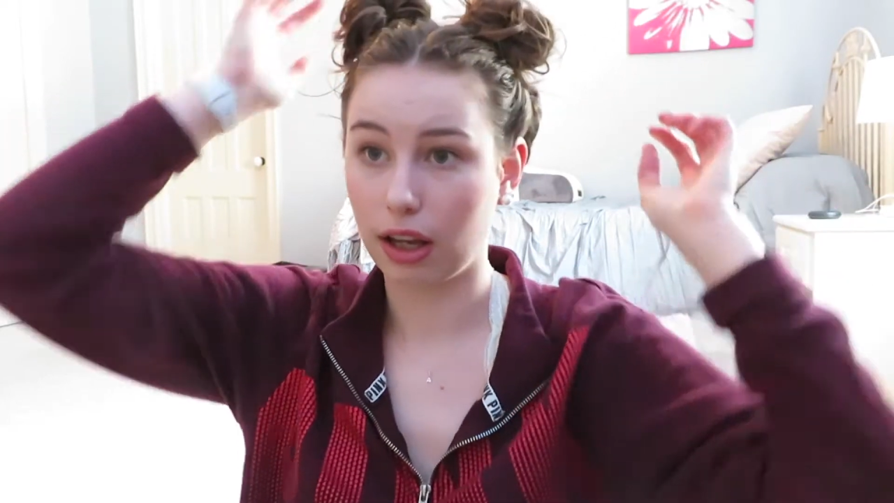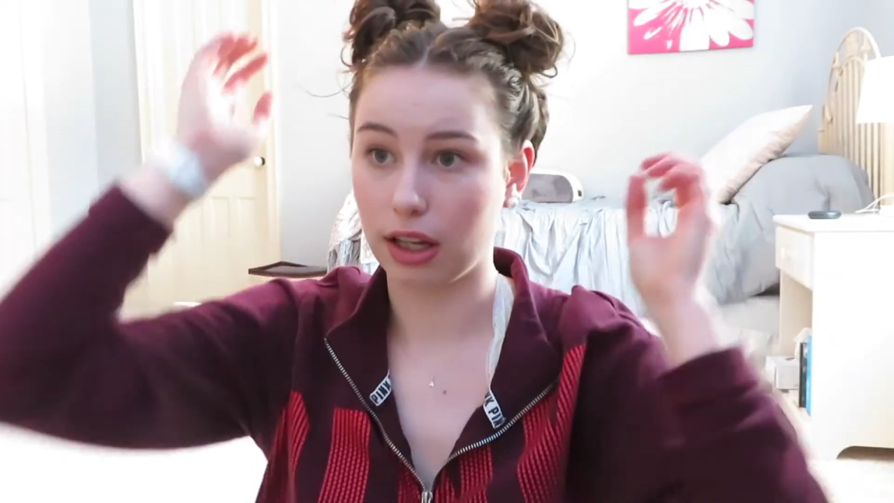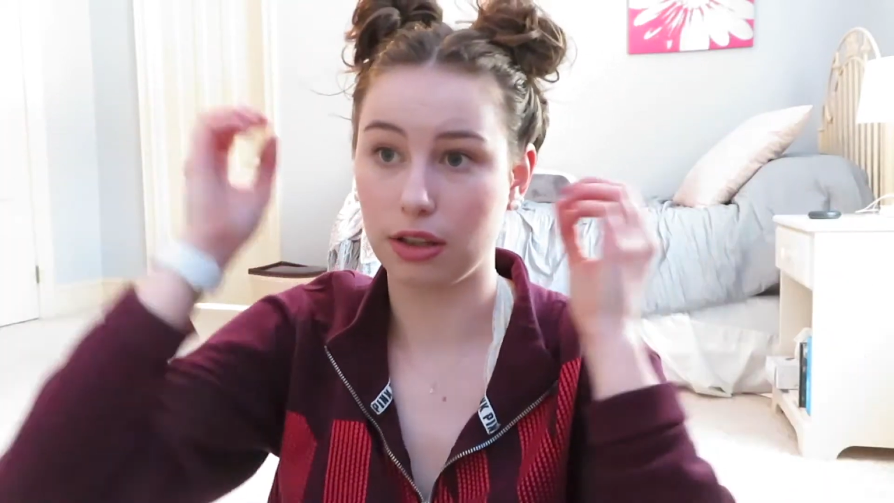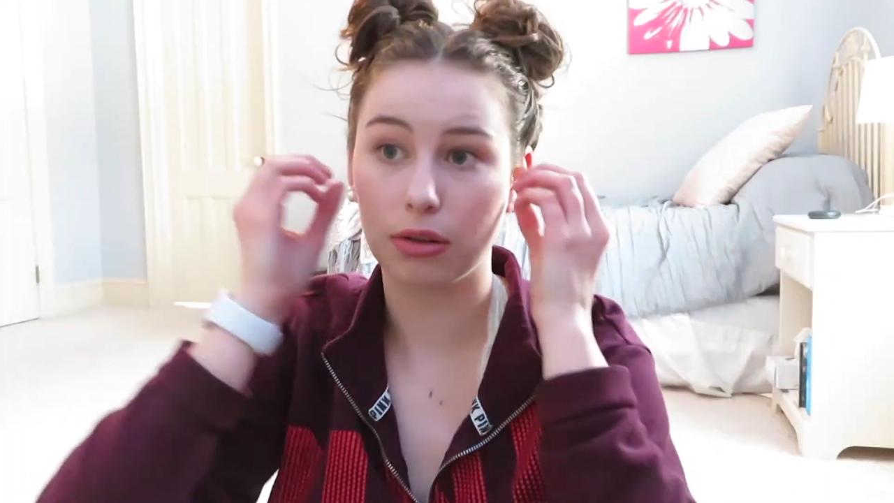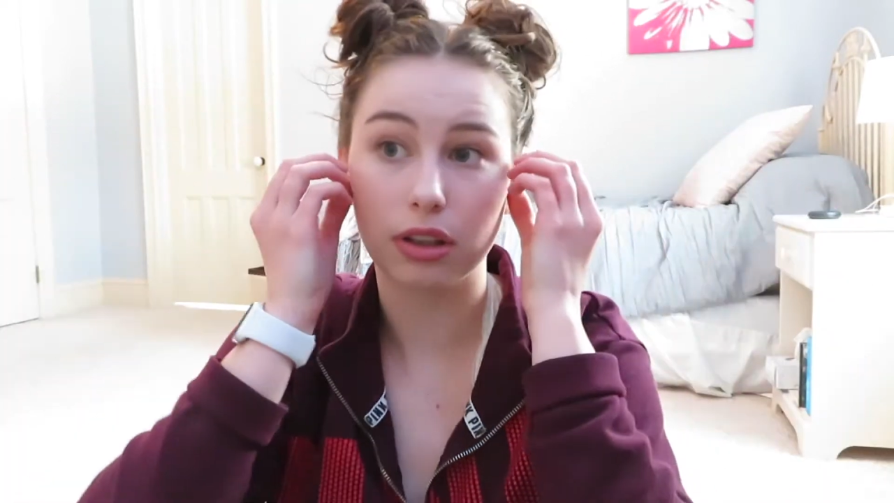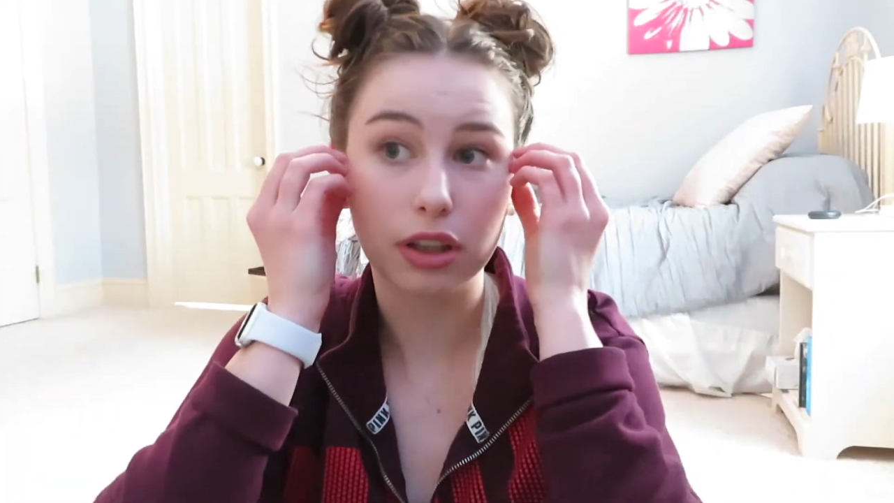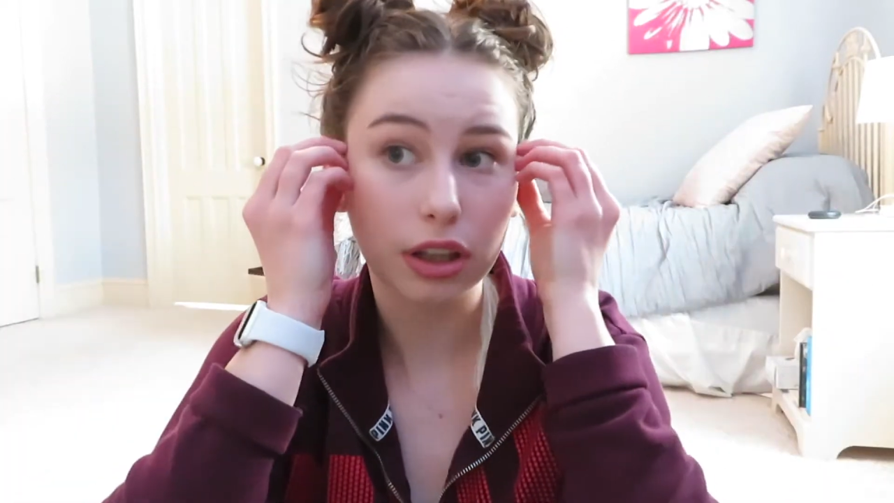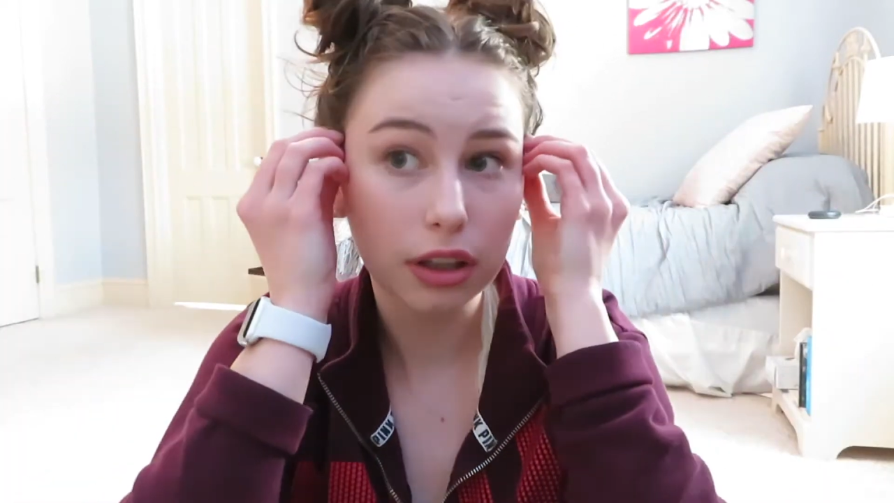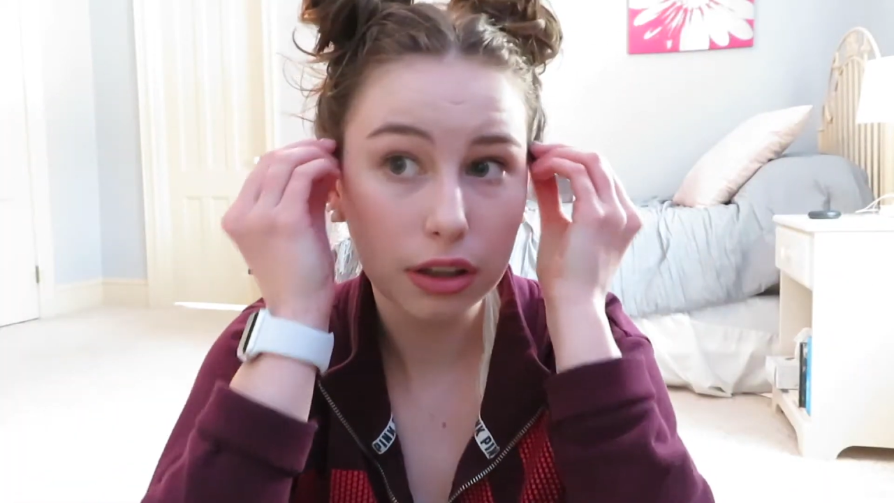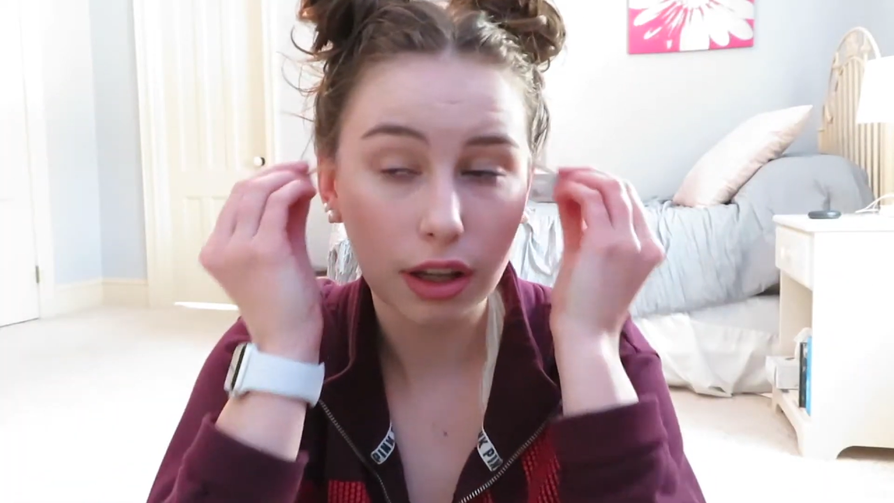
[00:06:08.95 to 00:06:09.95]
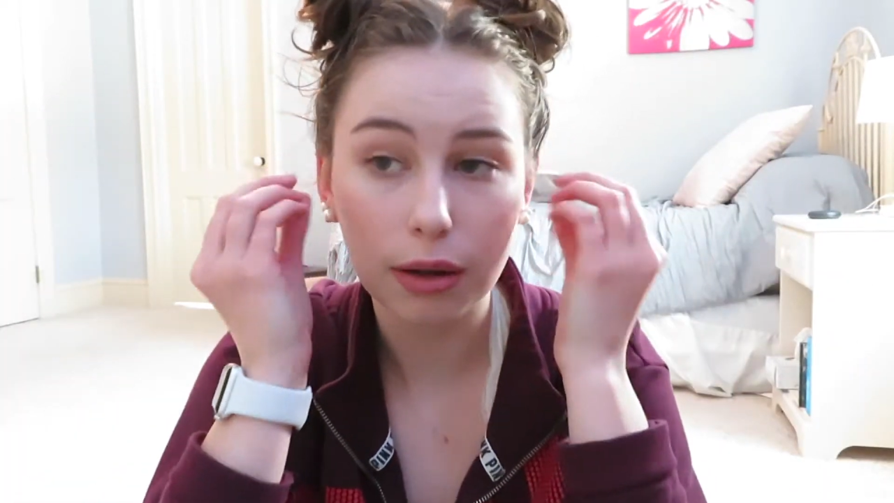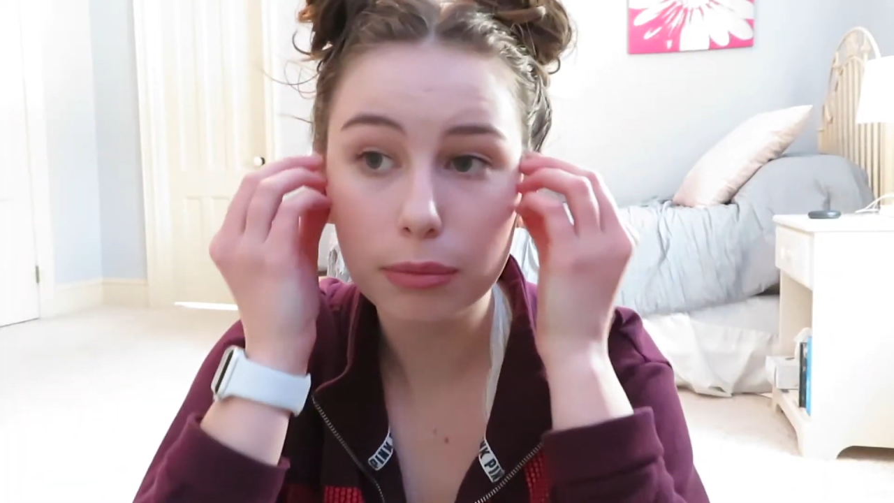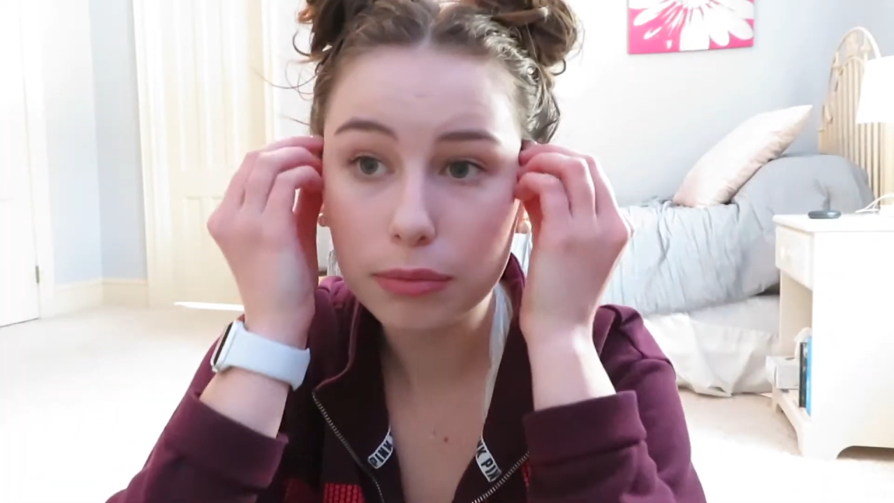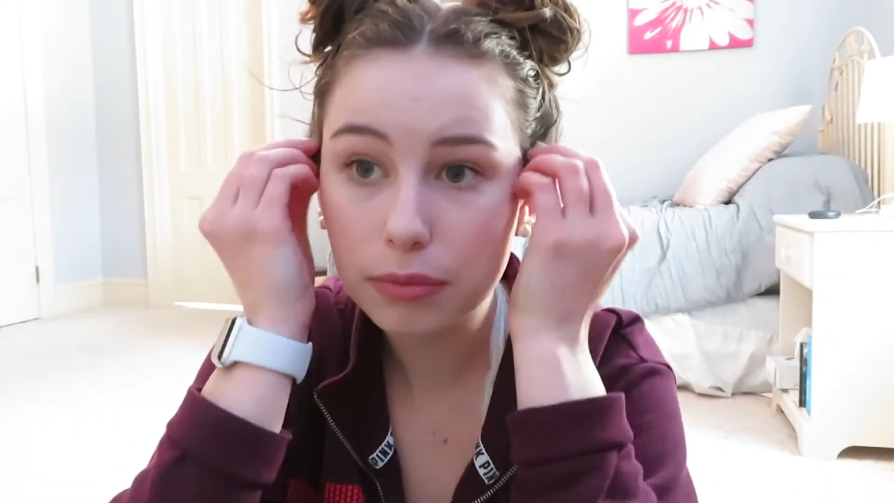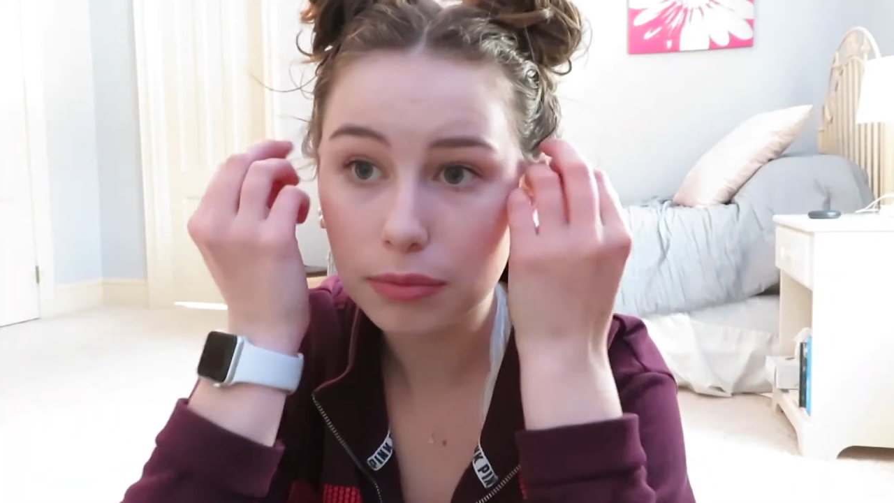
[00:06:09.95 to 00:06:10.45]
I don't look good in
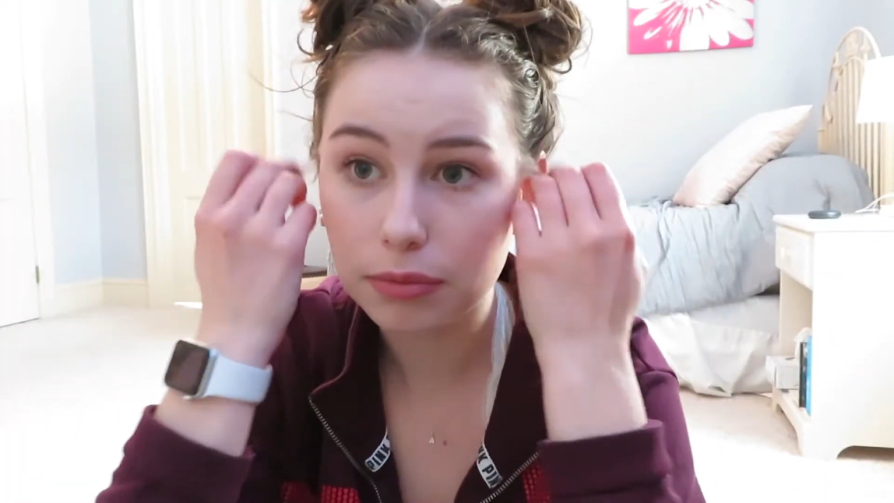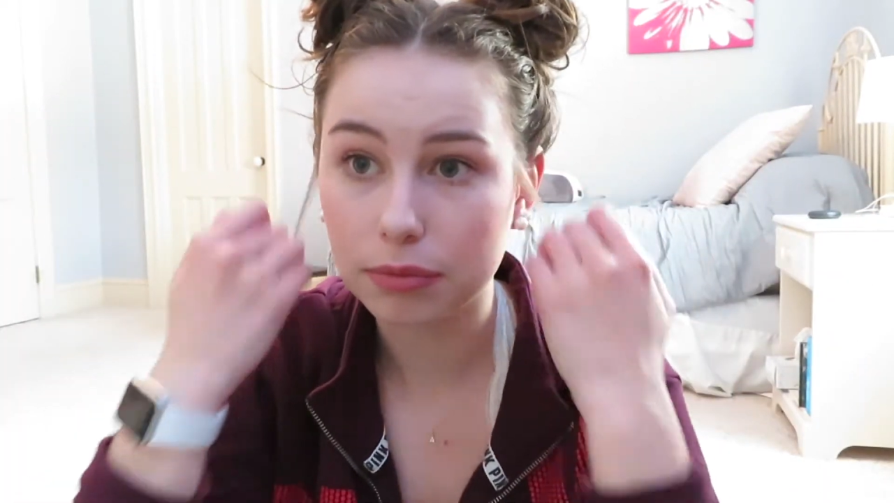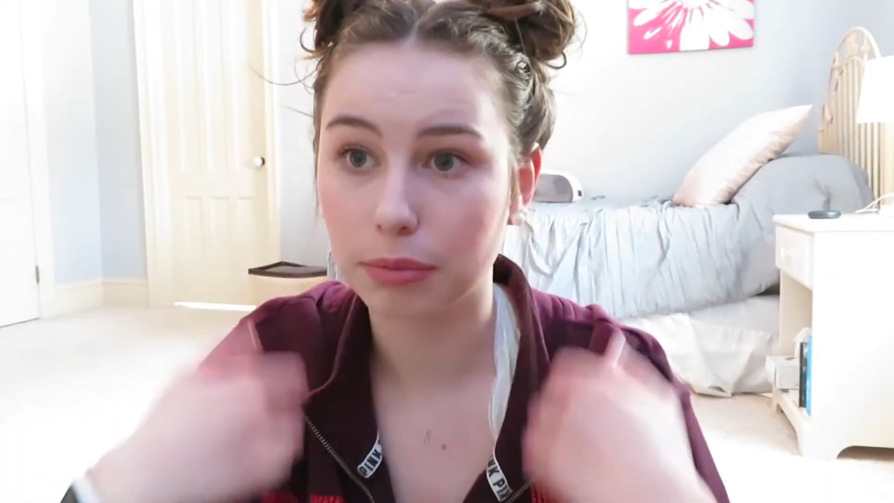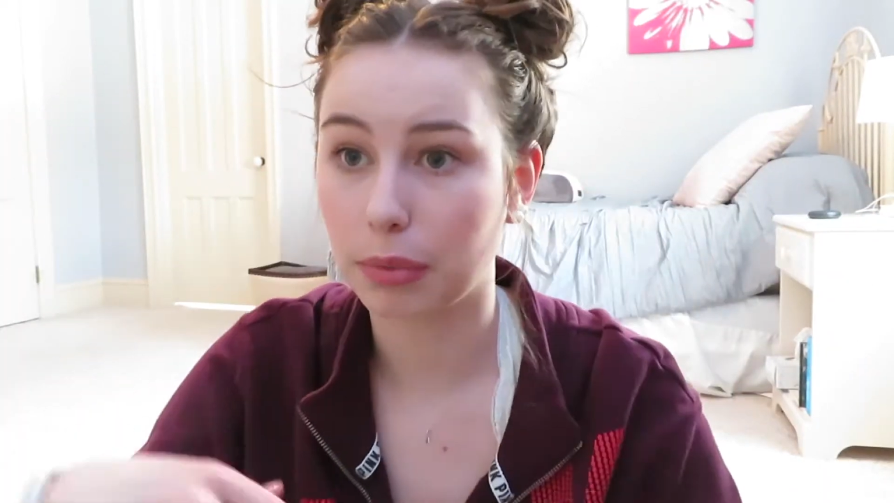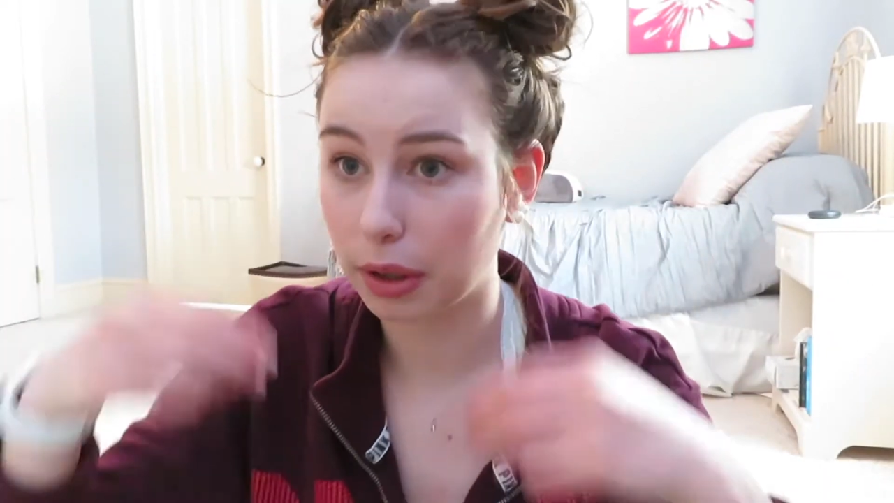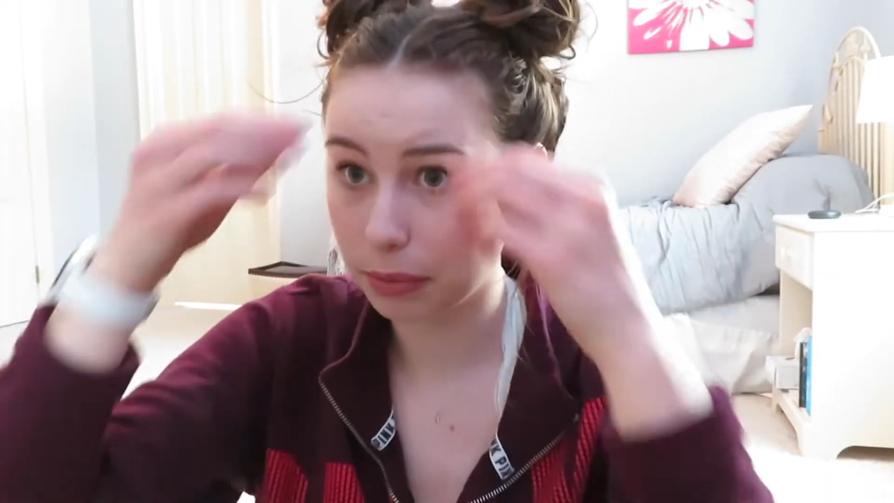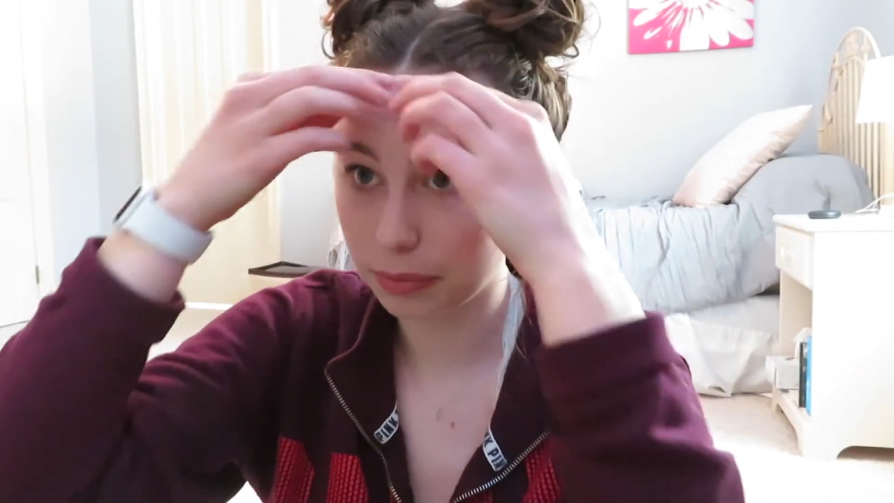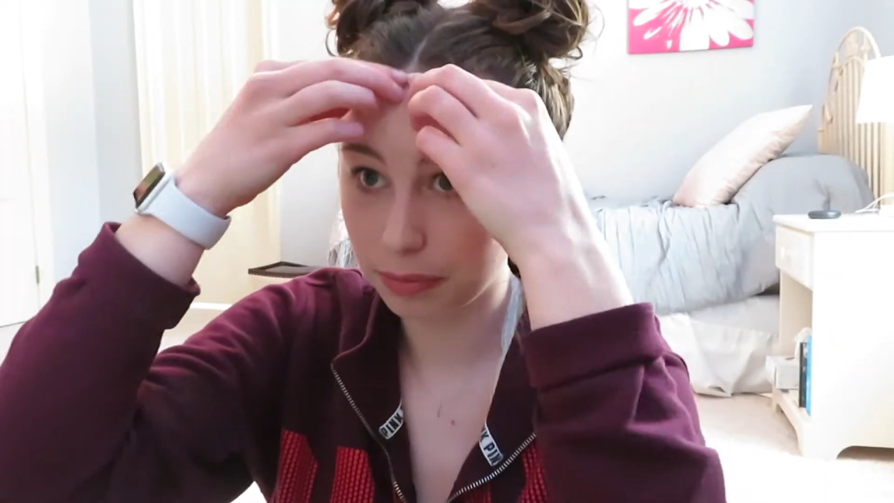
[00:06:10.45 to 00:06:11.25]
them, but